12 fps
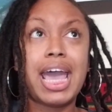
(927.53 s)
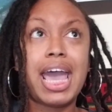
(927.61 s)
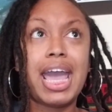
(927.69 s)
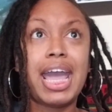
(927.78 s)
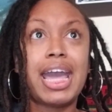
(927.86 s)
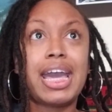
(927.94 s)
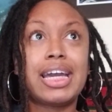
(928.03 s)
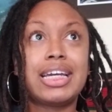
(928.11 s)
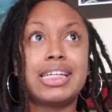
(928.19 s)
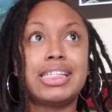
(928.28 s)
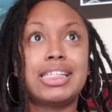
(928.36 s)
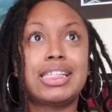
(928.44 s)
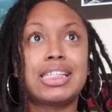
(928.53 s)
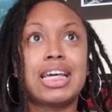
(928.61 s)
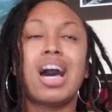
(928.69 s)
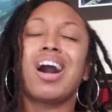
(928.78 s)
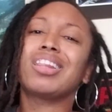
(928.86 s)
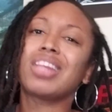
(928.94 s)
And
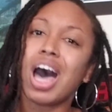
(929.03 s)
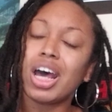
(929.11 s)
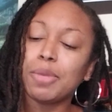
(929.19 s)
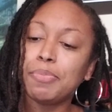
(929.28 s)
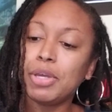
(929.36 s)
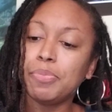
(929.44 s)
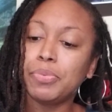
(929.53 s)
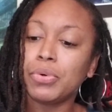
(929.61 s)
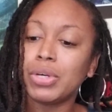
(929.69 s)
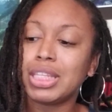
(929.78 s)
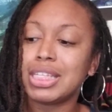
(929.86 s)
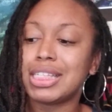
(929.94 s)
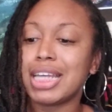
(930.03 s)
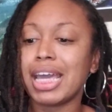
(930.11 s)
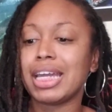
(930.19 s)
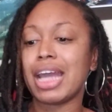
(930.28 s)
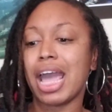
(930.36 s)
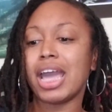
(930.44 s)
a lot of people in this day
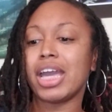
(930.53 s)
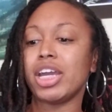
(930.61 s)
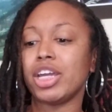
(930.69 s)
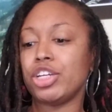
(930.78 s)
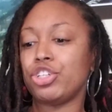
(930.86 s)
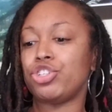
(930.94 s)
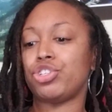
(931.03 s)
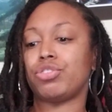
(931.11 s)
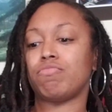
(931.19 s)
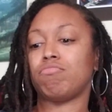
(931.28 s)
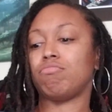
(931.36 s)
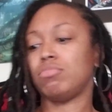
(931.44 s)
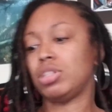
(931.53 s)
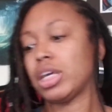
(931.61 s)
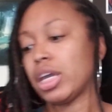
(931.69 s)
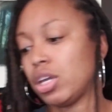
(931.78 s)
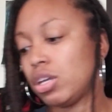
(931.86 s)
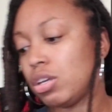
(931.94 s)
and age,
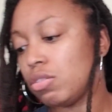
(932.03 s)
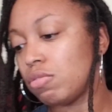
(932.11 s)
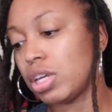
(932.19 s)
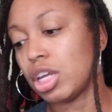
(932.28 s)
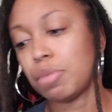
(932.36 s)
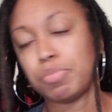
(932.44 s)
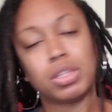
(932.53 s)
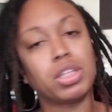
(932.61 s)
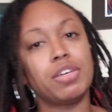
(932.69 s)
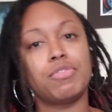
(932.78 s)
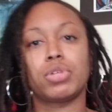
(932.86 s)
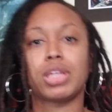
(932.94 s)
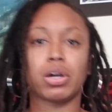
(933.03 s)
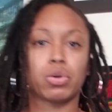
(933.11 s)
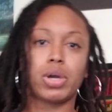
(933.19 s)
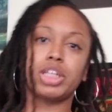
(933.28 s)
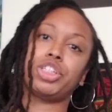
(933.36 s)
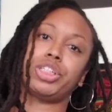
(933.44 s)
they get up and leave without
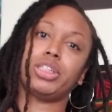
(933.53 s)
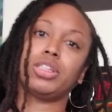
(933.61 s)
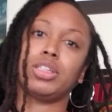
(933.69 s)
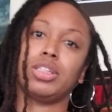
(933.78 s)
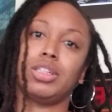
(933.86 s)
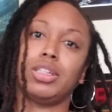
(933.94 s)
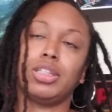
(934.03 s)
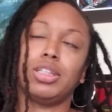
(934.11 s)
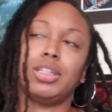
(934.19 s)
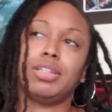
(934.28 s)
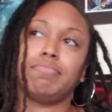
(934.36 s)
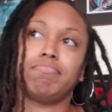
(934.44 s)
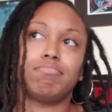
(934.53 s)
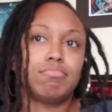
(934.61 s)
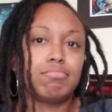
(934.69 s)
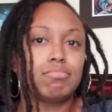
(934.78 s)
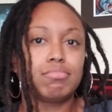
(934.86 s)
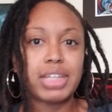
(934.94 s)
question.
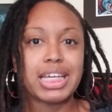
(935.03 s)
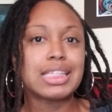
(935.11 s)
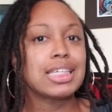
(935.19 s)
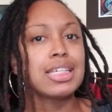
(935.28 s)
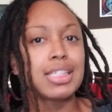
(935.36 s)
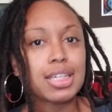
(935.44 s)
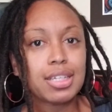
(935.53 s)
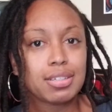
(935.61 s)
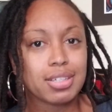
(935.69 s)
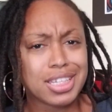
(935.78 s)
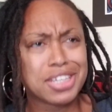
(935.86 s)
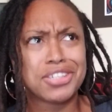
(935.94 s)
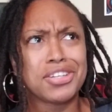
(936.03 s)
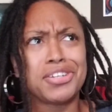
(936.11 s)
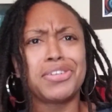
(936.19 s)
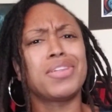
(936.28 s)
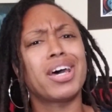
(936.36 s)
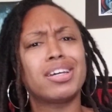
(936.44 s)
It's easy. It's easy to
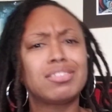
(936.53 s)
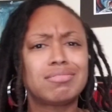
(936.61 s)
do that.